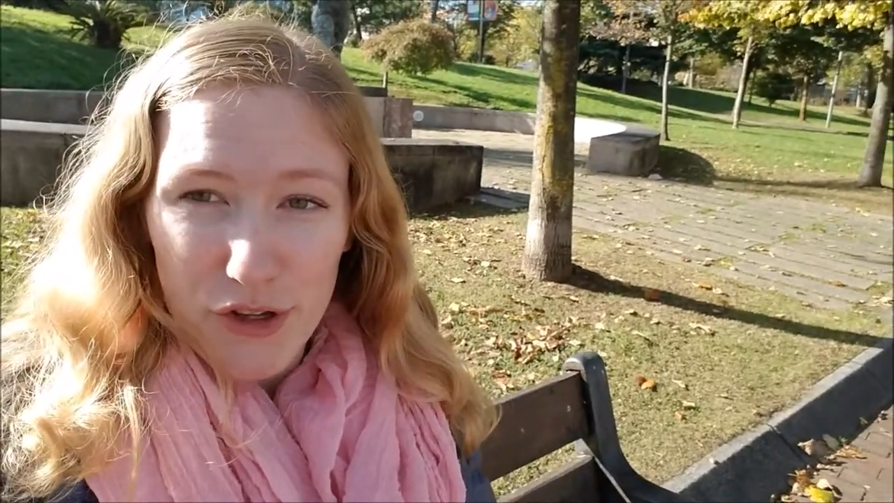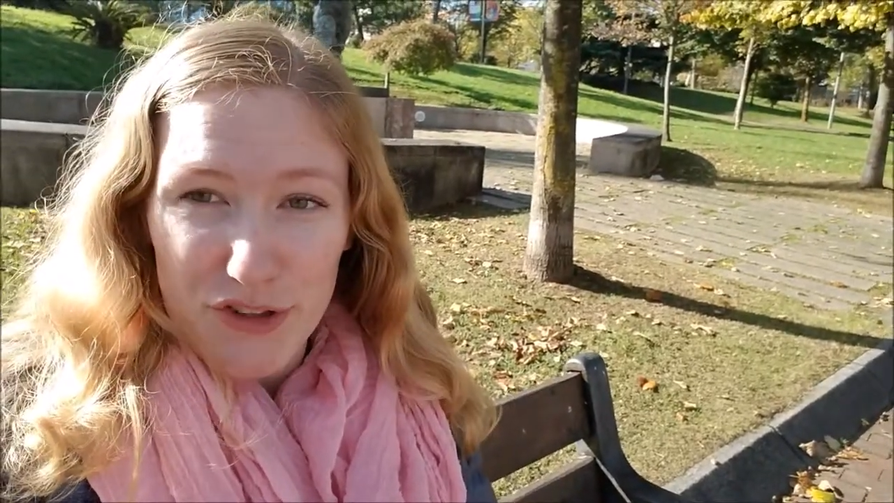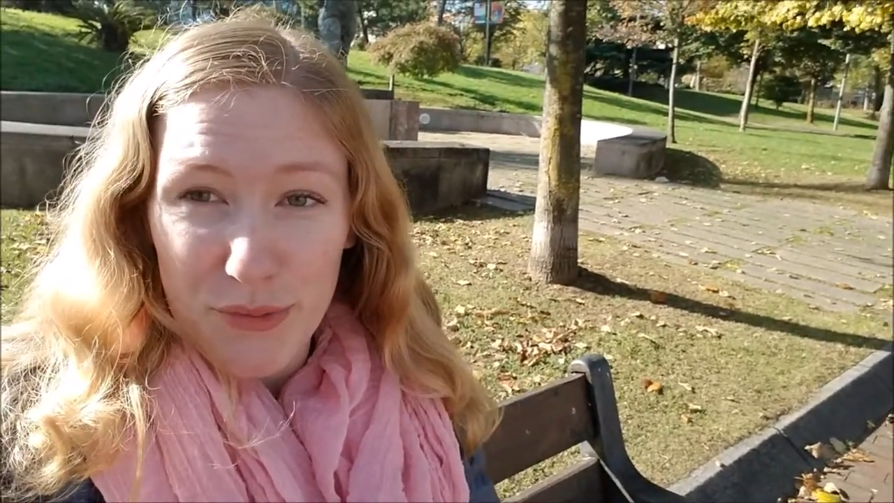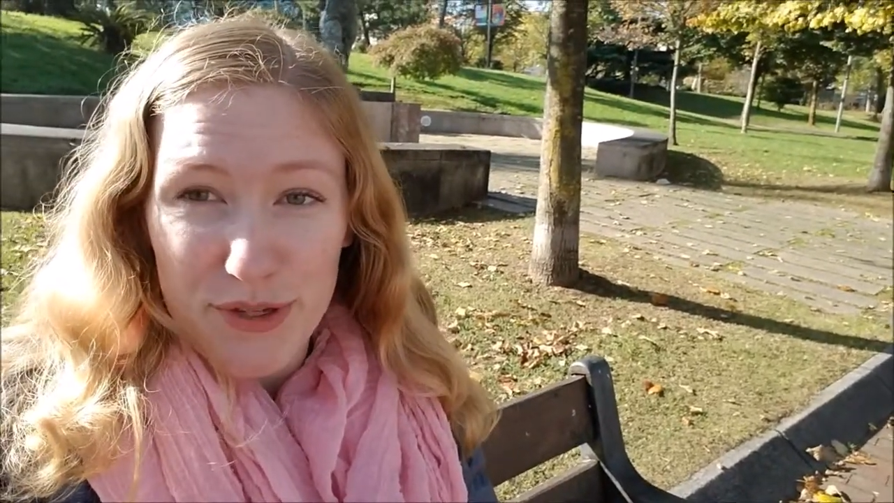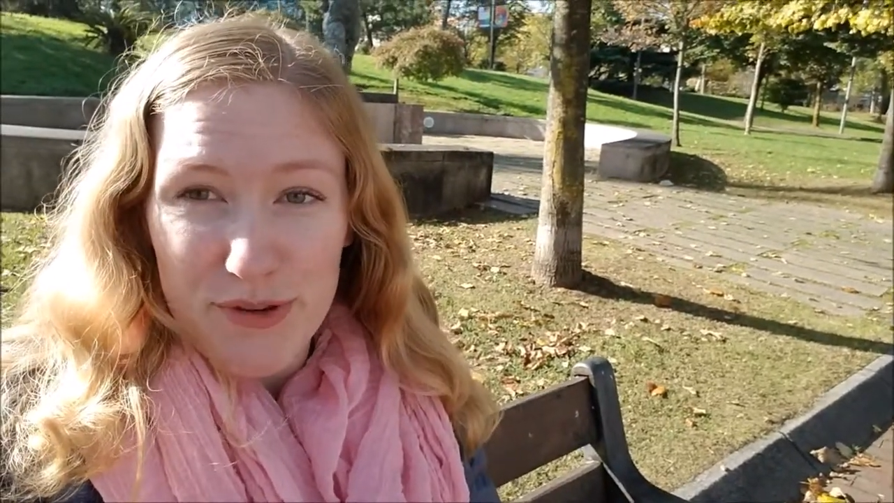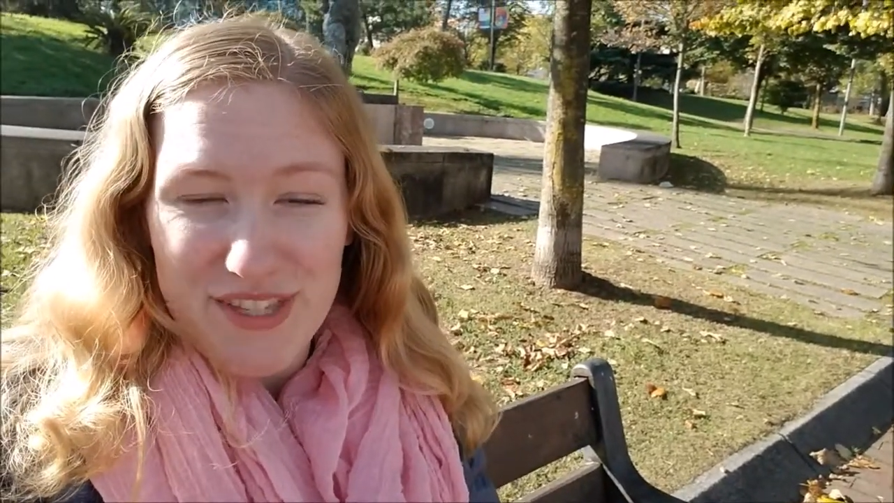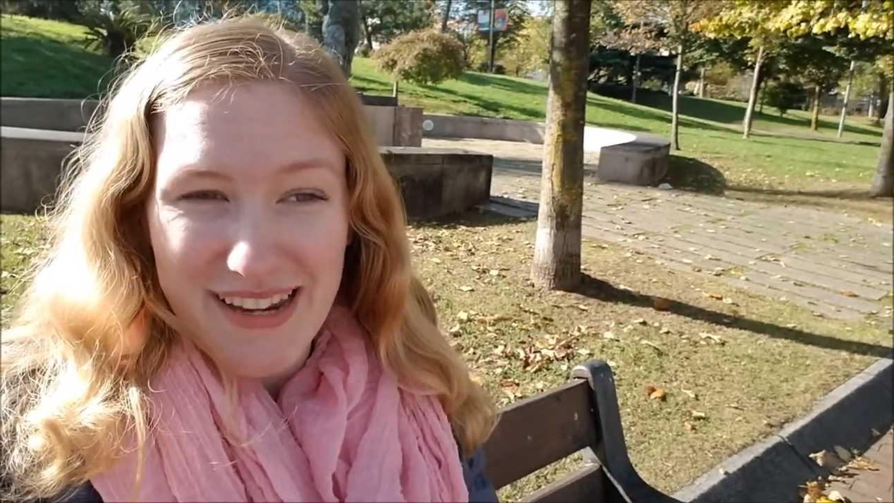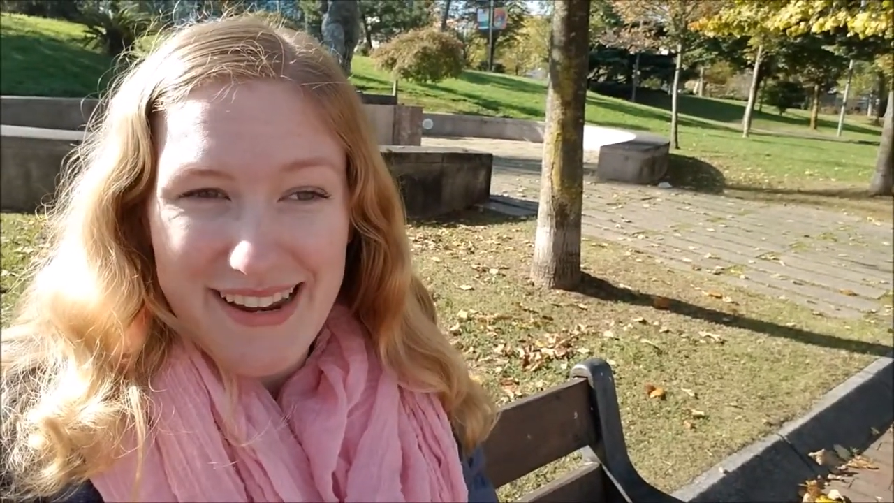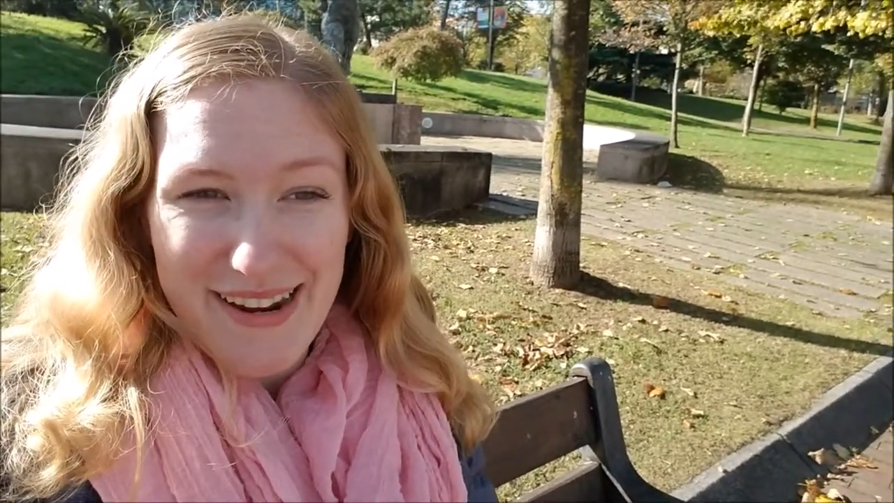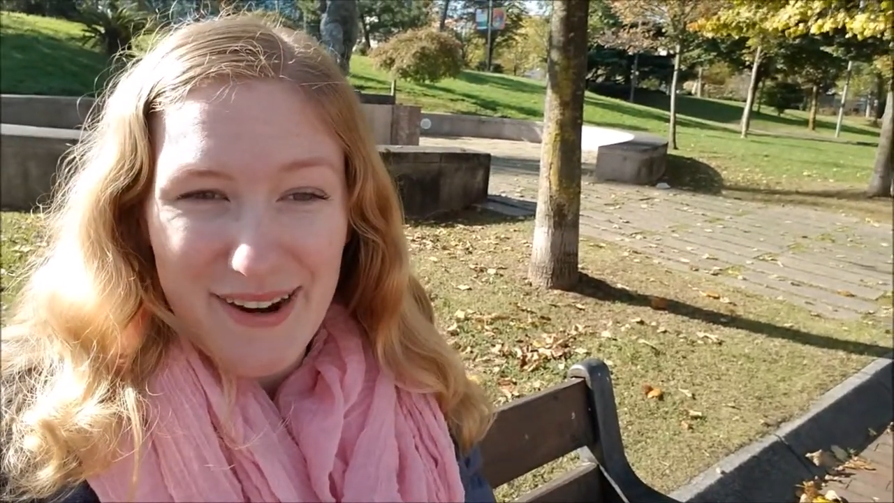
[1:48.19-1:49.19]
culture when you
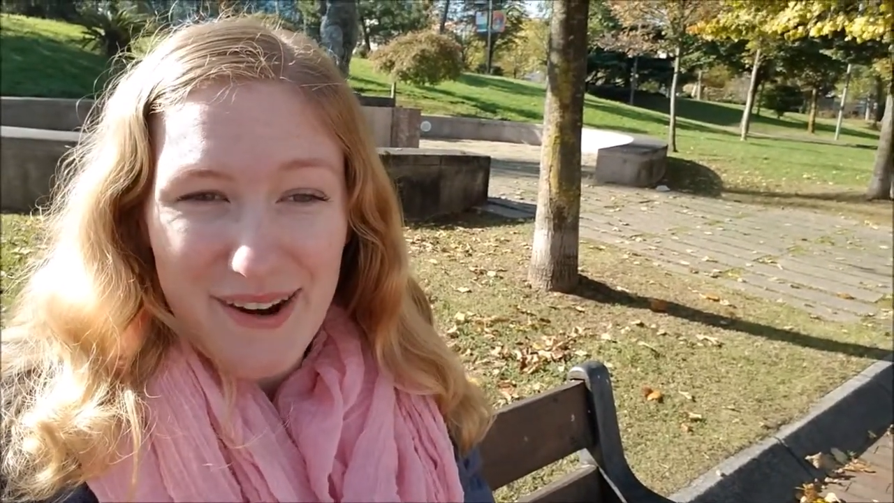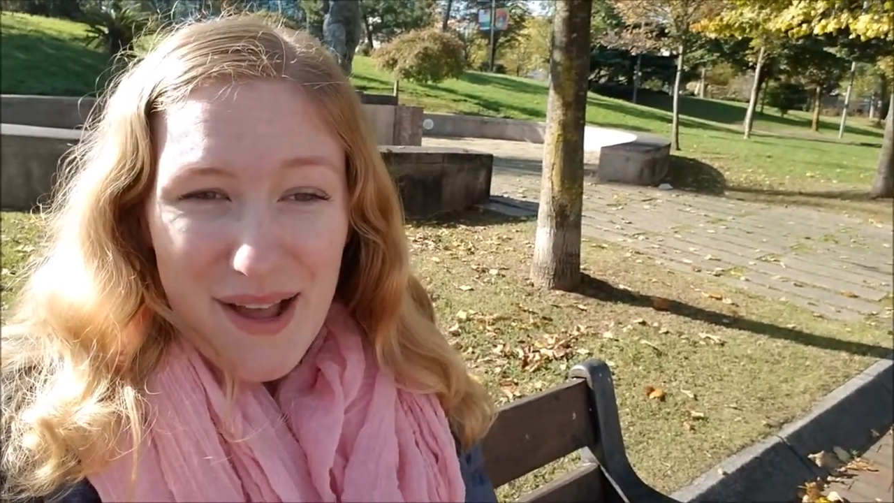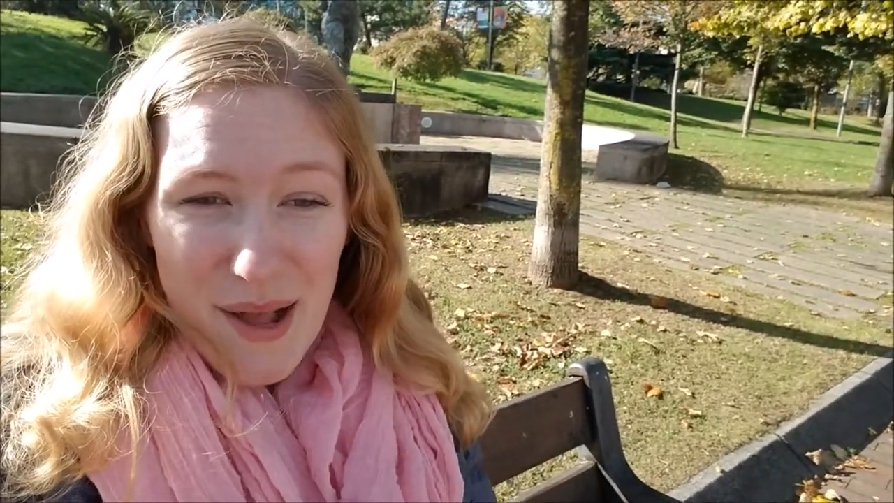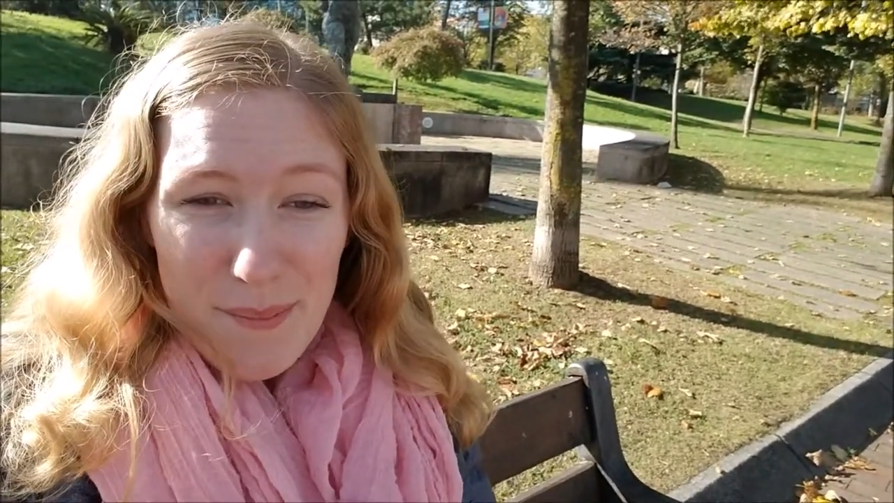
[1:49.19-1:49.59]
study here,